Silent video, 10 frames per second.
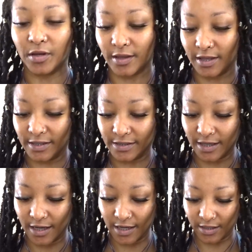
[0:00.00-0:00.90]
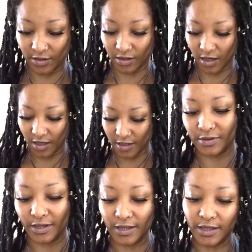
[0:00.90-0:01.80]
on this side a lot,
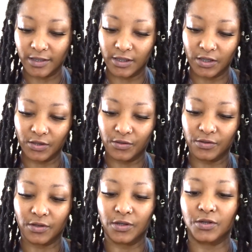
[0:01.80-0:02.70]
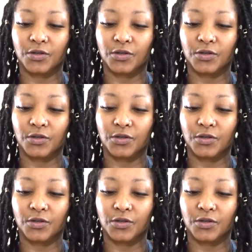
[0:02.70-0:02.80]
I like to use the